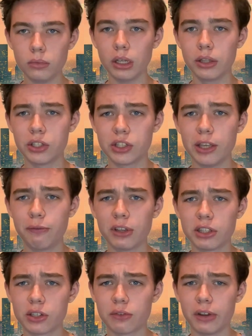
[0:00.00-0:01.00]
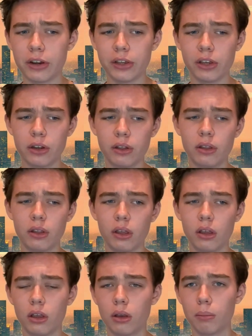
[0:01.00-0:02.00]
This defense isn't very good.
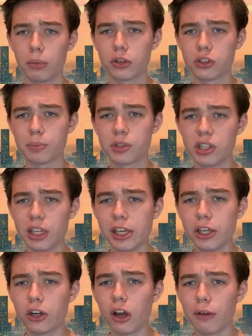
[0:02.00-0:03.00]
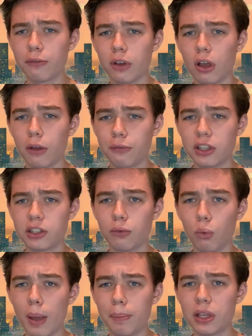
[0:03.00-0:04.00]
But there's some sneaky good offensive
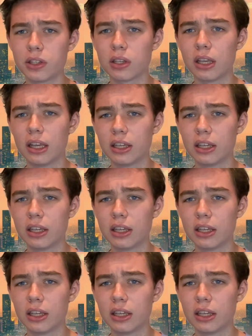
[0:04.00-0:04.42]
weapons.